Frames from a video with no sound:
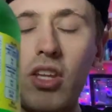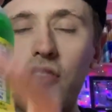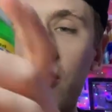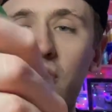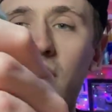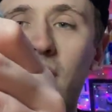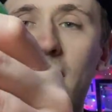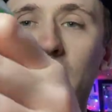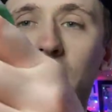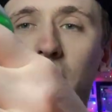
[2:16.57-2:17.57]
So
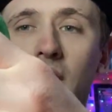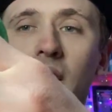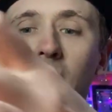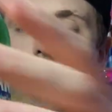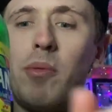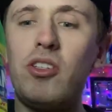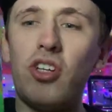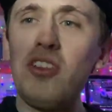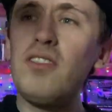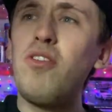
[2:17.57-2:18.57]
let's see. I mean,
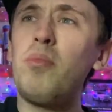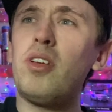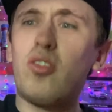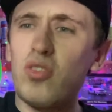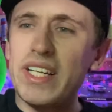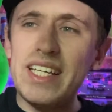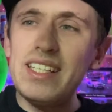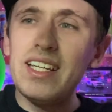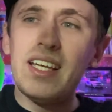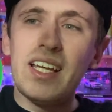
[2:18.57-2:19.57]
judging from the
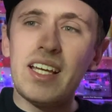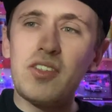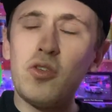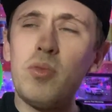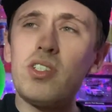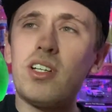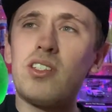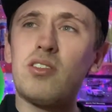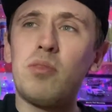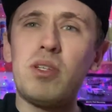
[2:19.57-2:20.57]
green, it's almost like
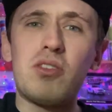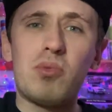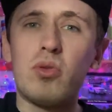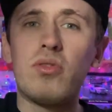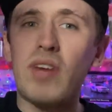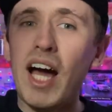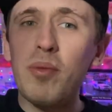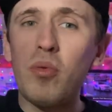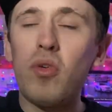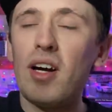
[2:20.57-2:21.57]
it's going to be some sort of
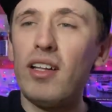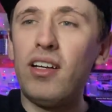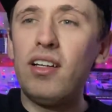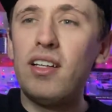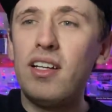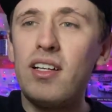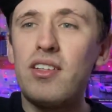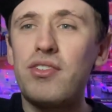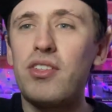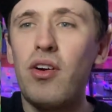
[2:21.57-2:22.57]
apple colour.
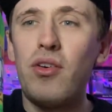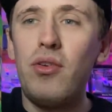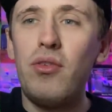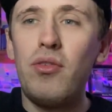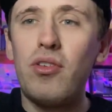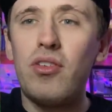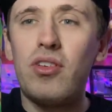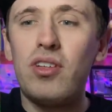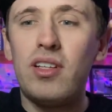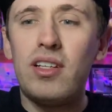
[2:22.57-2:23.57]
So
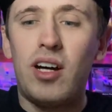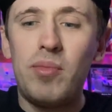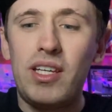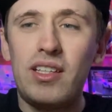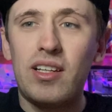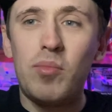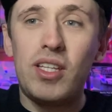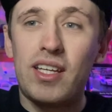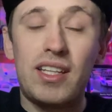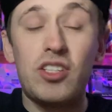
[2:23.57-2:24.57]
I mean, I
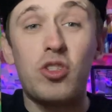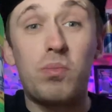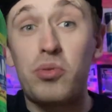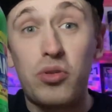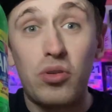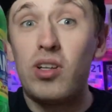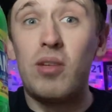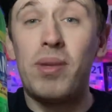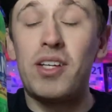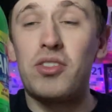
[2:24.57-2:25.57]
mean, again, that's just
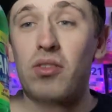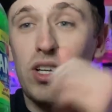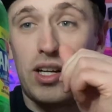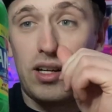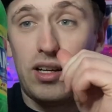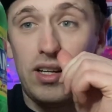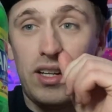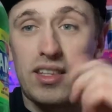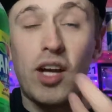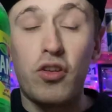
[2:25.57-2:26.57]
purely based on colour
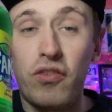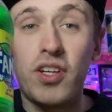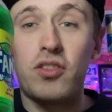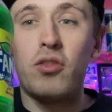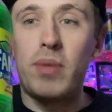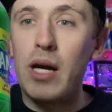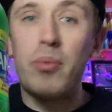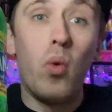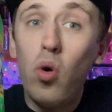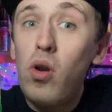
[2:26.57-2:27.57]
that you think is going to be
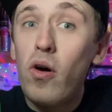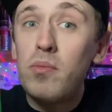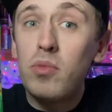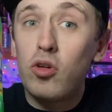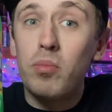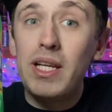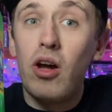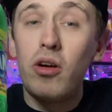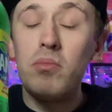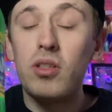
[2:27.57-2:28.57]
apple or lime. Could be
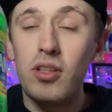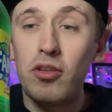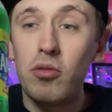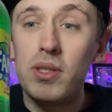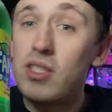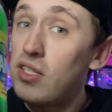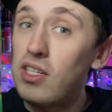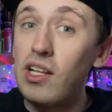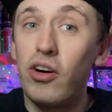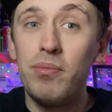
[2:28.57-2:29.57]
lime, you know, could be
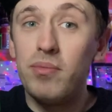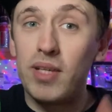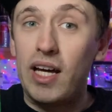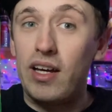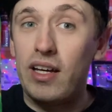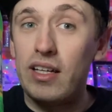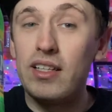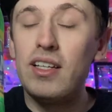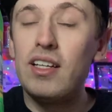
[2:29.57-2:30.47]
zesty lime. Haha.